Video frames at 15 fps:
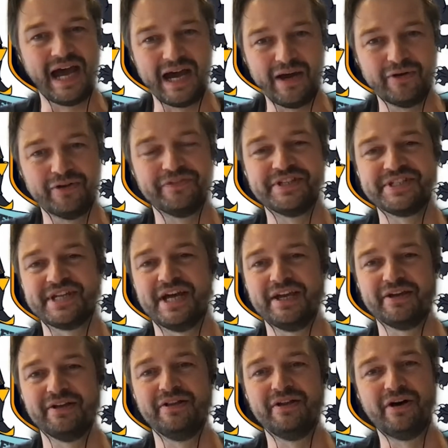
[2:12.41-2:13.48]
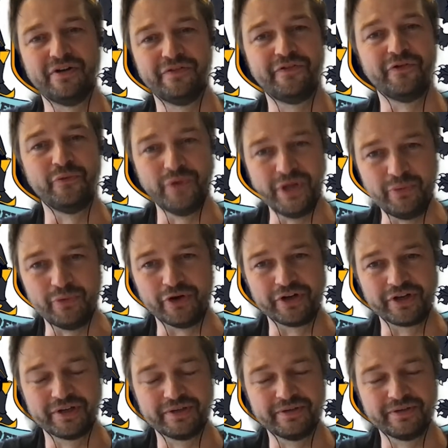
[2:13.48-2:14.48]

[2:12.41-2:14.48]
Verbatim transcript: out of the cycle of rework.